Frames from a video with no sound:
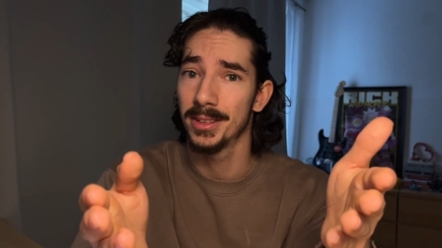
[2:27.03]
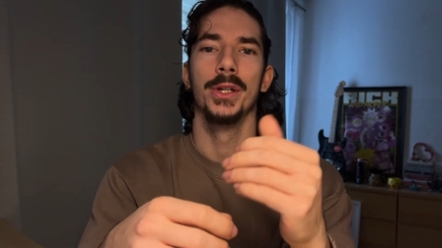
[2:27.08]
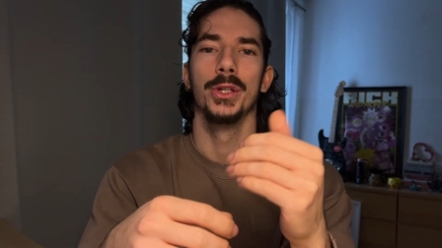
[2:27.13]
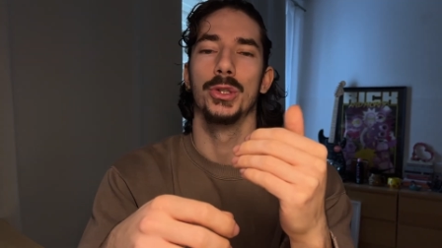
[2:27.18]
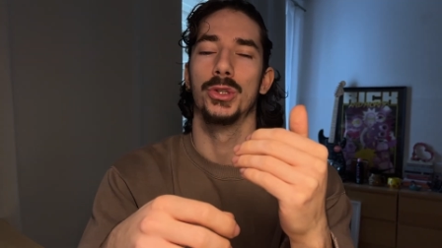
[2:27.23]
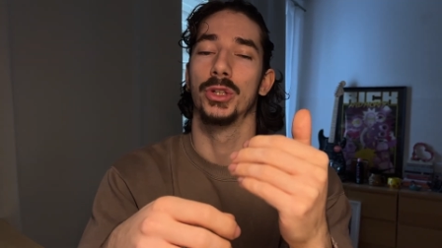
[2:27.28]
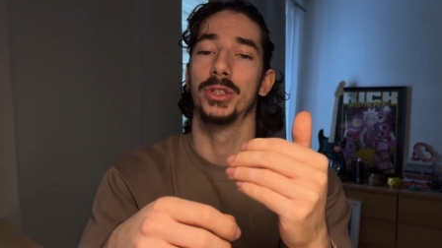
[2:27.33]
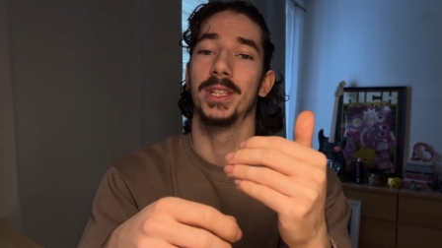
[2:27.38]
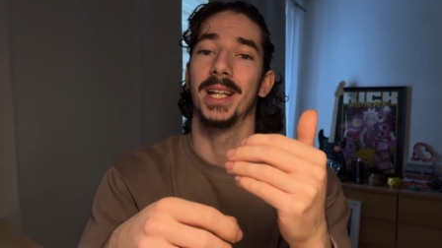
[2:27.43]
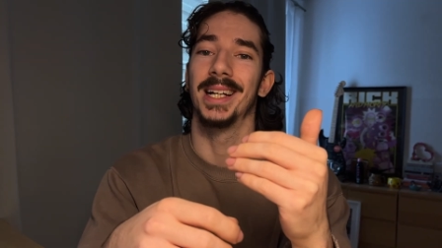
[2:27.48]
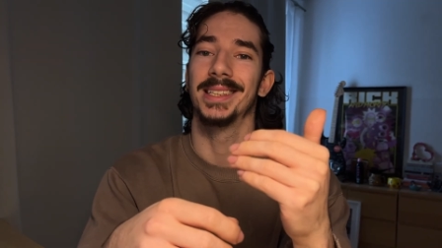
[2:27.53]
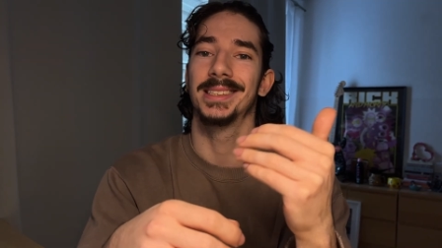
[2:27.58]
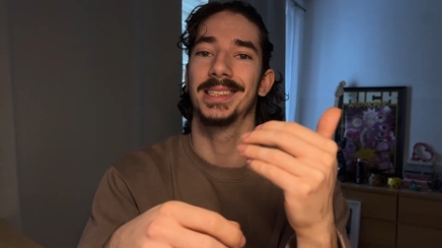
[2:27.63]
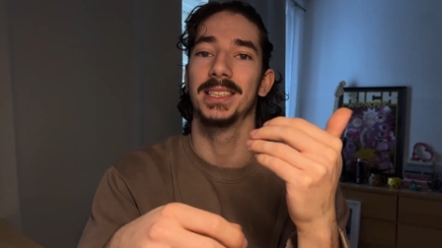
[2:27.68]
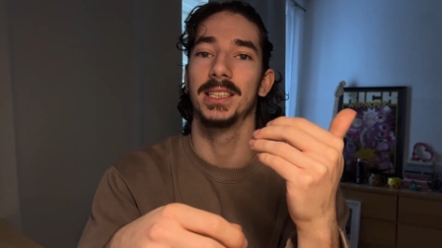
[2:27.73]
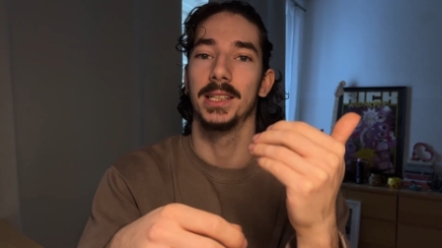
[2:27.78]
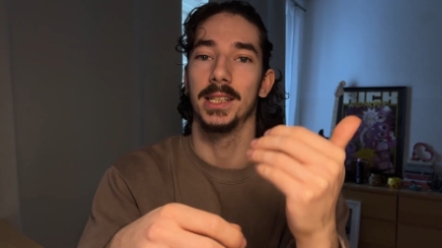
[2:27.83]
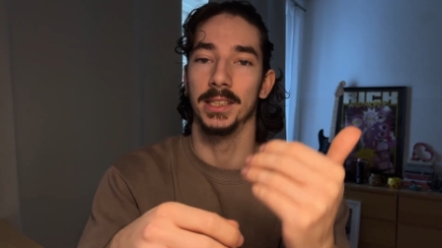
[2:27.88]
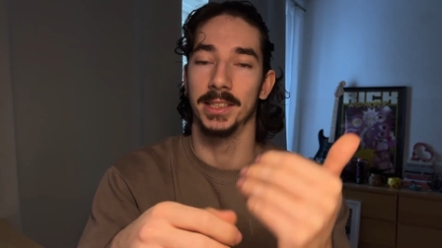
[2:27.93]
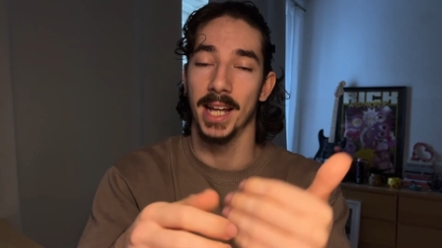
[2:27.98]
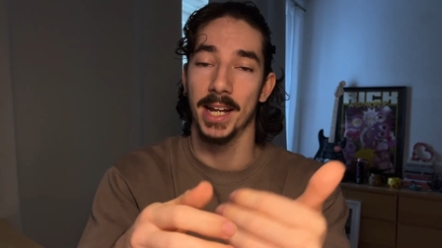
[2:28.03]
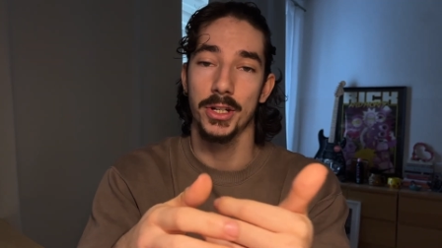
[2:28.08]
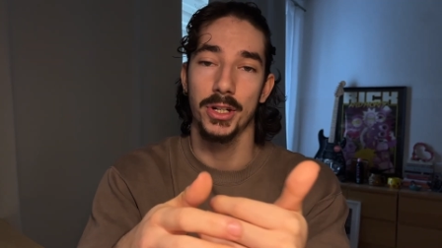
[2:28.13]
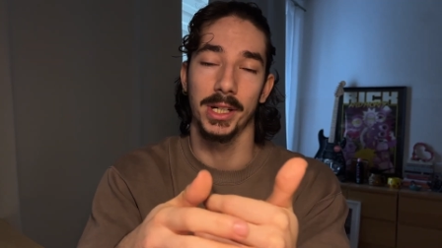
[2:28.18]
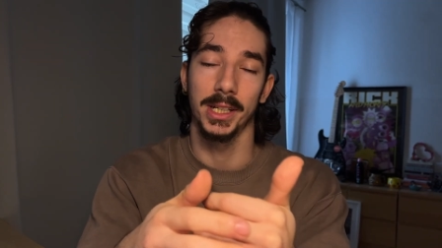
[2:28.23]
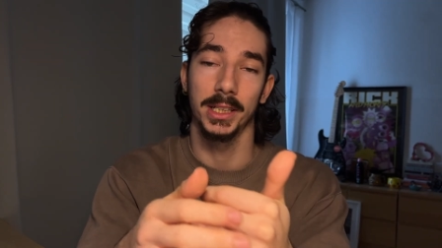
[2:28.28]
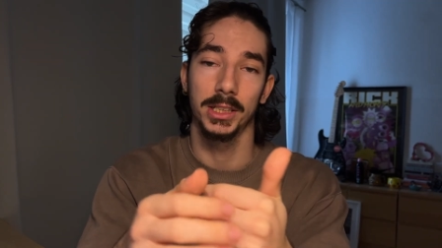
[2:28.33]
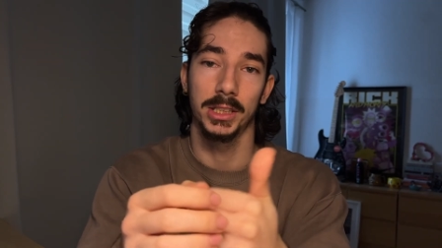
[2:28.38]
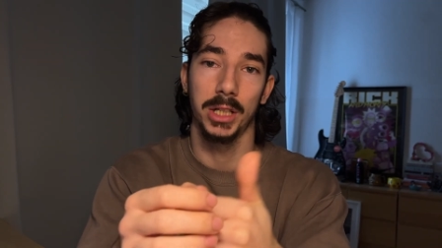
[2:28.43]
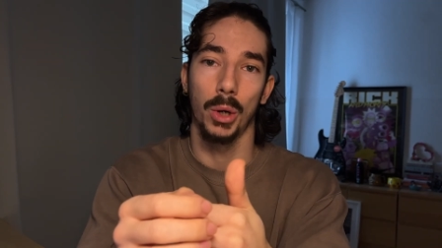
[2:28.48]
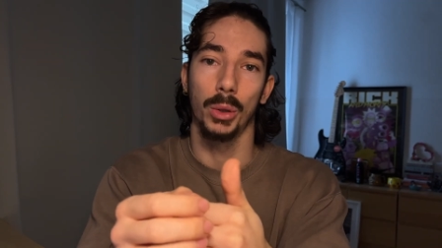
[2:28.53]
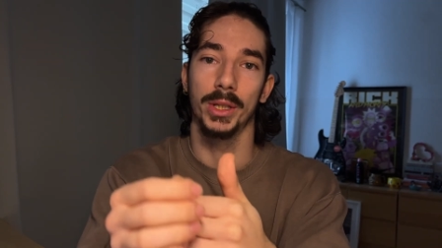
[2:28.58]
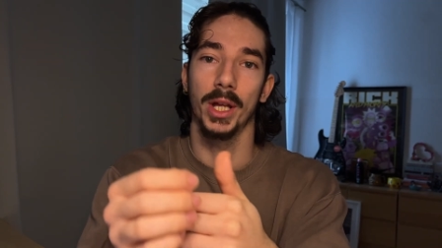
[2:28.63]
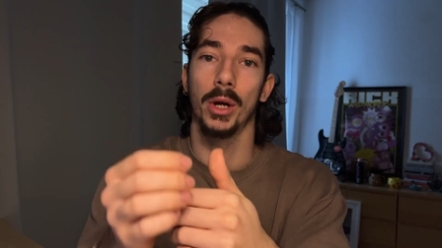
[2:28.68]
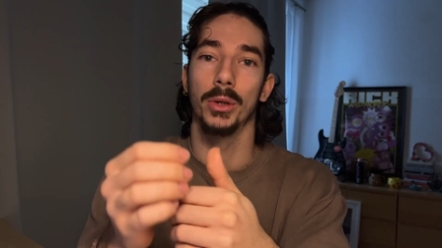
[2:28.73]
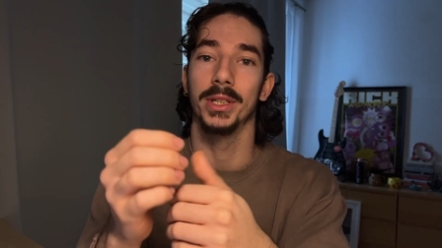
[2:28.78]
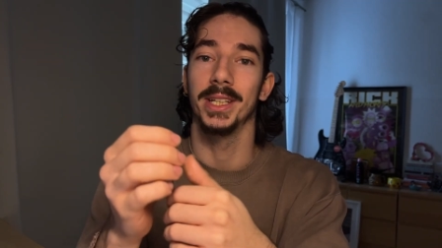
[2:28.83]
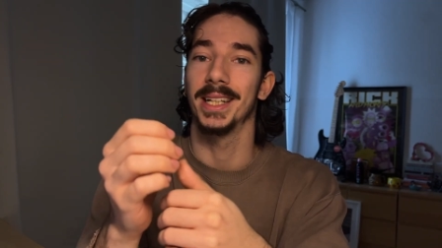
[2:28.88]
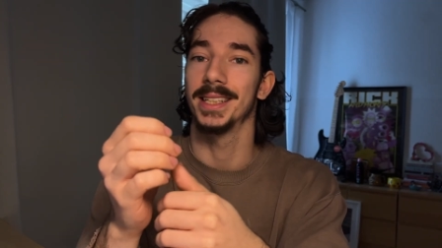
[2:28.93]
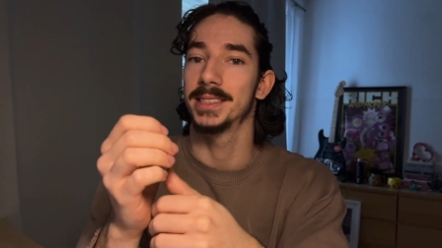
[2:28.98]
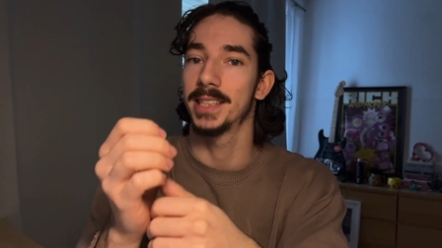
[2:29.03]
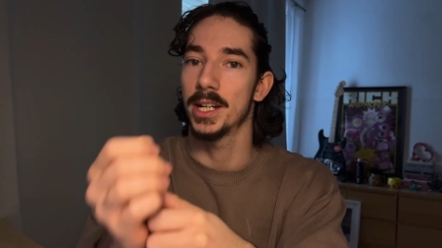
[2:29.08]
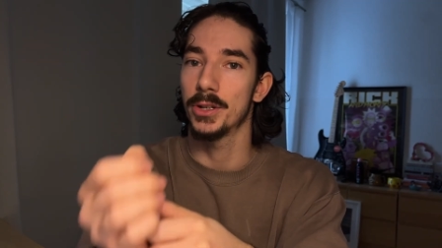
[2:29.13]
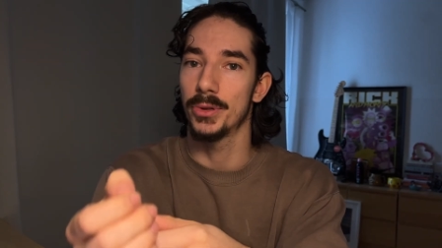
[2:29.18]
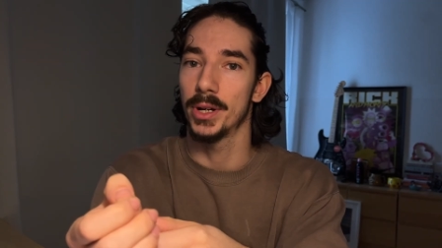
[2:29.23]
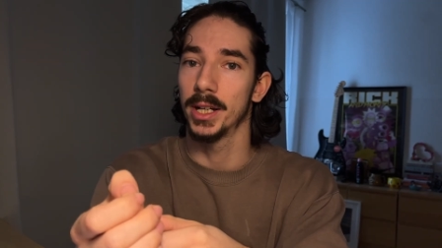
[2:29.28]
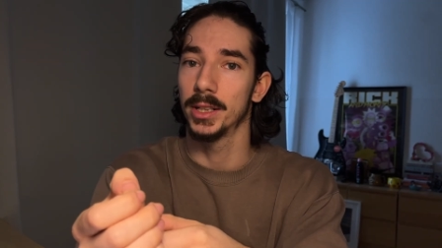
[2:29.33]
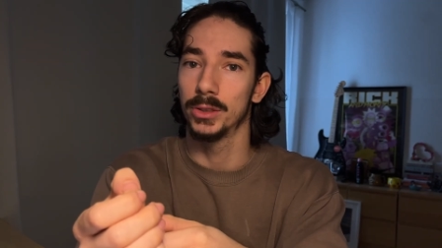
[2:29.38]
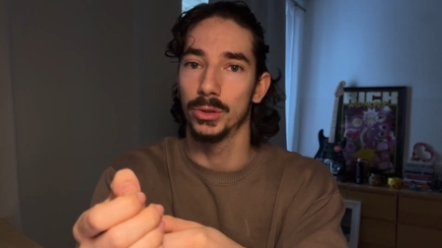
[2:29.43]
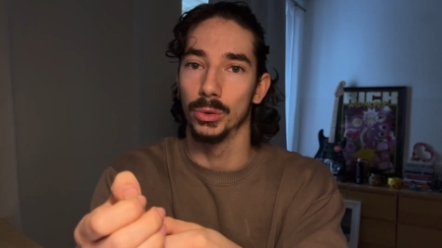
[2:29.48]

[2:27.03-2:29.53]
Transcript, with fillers: You should not intentionally slow down the eccentric